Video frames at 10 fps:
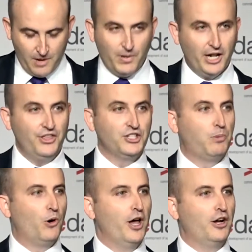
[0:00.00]
But at this
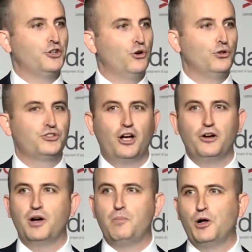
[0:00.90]
point, I should
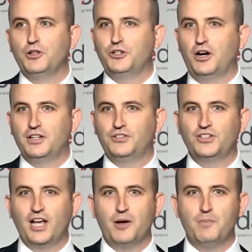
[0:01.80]
also
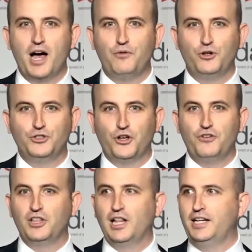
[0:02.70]
apologise
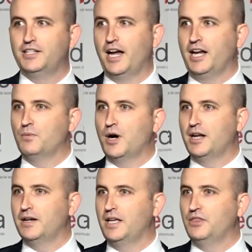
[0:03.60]
unreservedly to
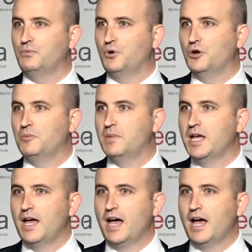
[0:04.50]
anyone in the room